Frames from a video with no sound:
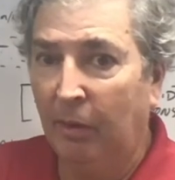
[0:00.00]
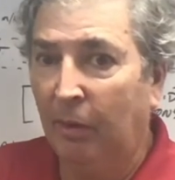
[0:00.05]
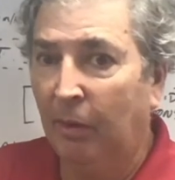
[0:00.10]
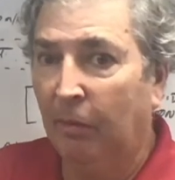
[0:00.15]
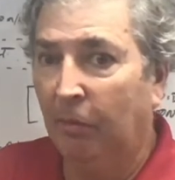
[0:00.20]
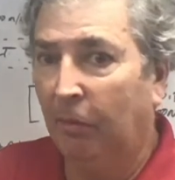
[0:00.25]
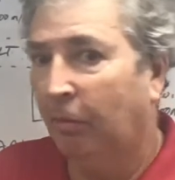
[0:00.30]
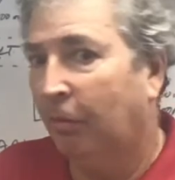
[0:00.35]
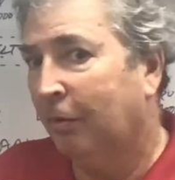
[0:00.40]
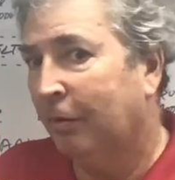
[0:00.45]

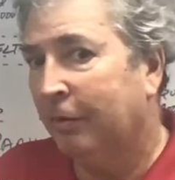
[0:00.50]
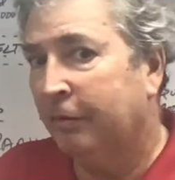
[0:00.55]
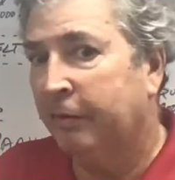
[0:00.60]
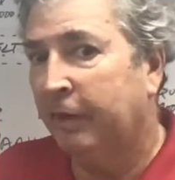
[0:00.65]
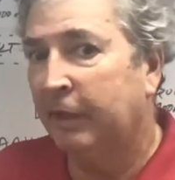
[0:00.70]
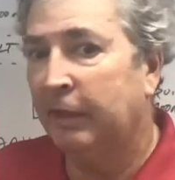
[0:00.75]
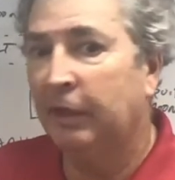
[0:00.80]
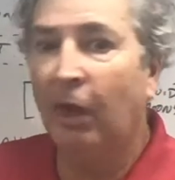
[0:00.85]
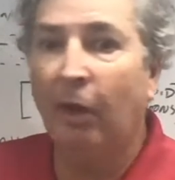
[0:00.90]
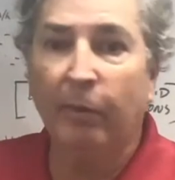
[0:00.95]
or are they
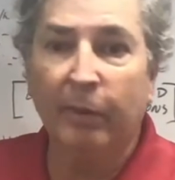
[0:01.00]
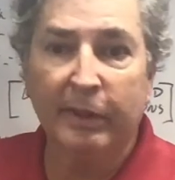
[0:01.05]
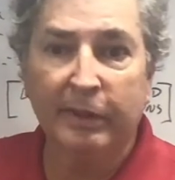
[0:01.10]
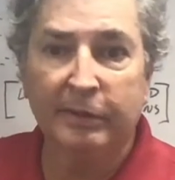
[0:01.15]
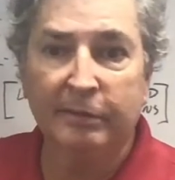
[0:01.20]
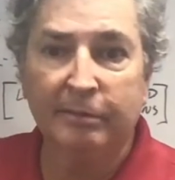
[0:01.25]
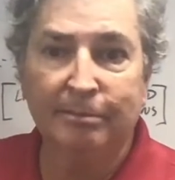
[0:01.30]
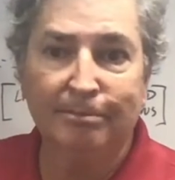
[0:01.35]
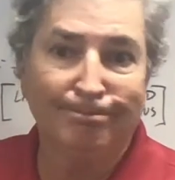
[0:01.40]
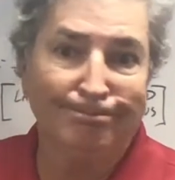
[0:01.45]
going
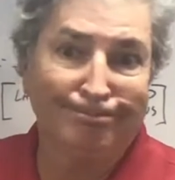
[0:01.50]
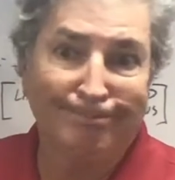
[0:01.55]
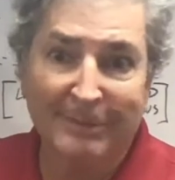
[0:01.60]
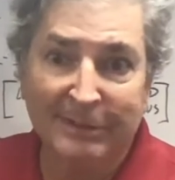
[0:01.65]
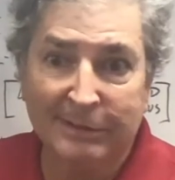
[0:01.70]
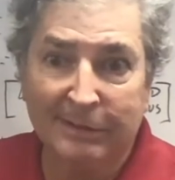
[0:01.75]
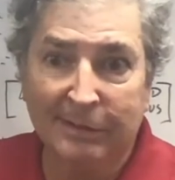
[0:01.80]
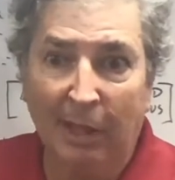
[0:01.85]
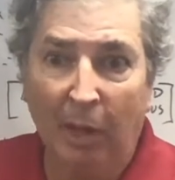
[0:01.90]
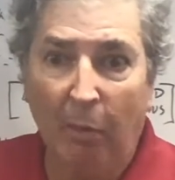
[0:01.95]

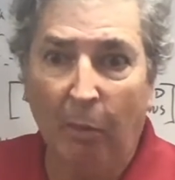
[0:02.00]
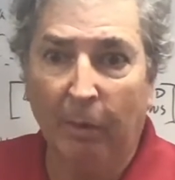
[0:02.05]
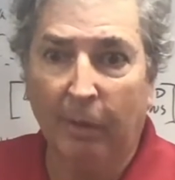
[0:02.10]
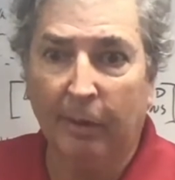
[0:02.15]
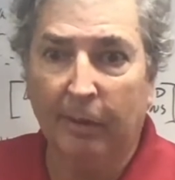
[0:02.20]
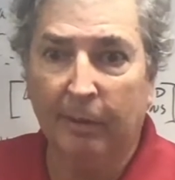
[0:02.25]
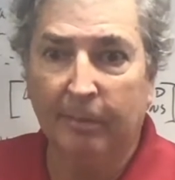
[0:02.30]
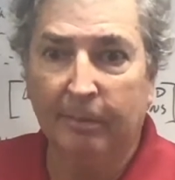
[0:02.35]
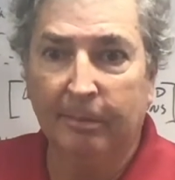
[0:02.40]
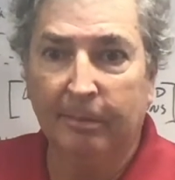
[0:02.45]
slower?
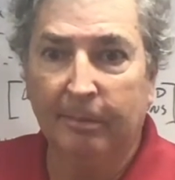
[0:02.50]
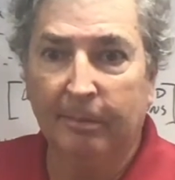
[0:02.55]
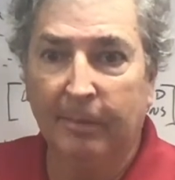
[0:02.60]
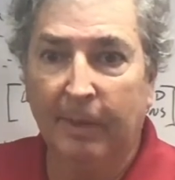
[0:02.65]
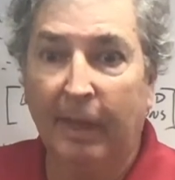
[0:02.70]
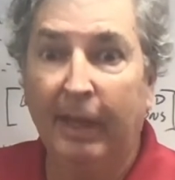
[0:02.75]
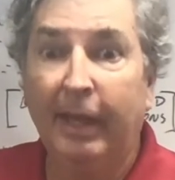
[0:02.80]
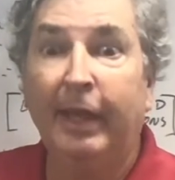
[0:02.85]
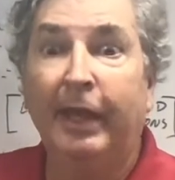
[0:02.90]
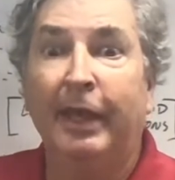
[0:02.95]

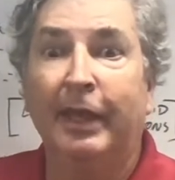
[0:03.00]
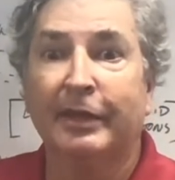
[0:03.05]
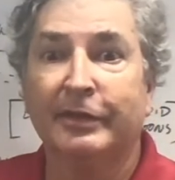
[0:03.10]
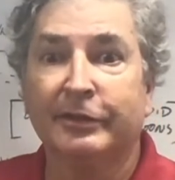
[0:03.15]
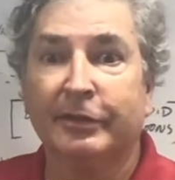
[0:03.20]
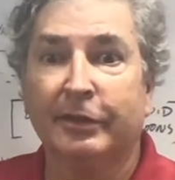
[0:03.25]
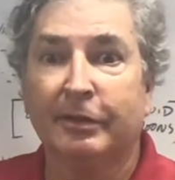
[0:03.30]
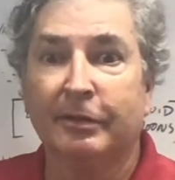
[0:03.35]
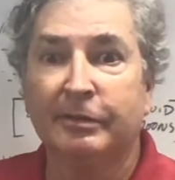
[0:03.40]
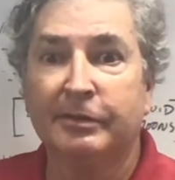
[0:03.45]
It
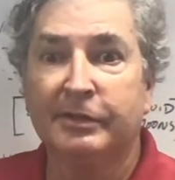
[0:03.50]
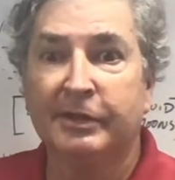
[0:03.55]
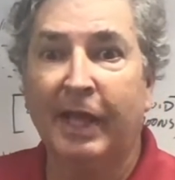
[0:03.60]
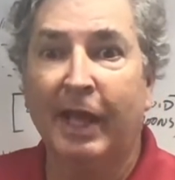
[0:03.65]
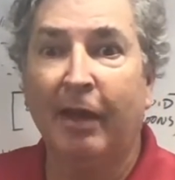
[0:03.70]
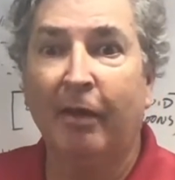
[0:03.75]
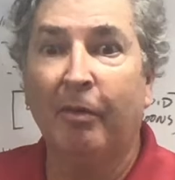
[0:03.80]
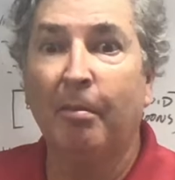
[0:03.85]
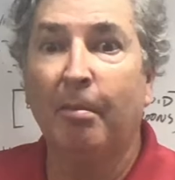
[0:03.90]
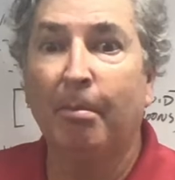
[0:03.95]
turns
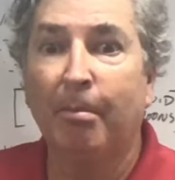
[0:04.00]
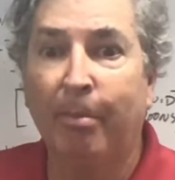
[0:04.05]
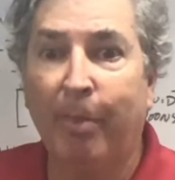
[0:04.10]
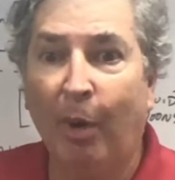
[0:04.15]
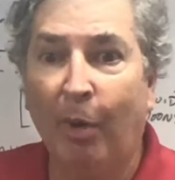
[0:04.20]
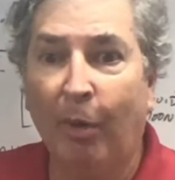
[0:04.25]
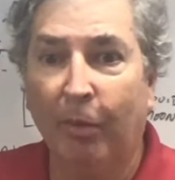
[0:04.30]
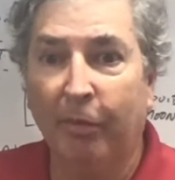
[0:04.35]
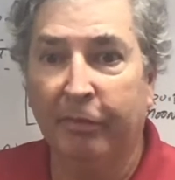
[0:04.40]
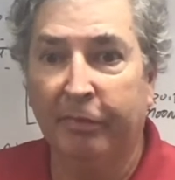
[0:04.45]
out
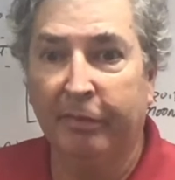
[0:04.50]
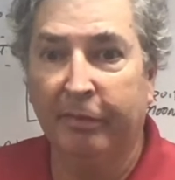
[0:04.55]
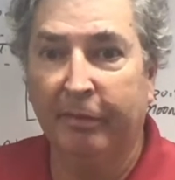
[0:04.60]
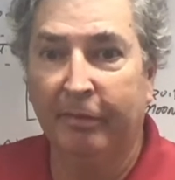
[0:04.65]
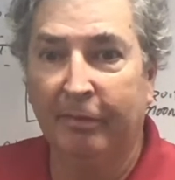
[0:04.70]
both.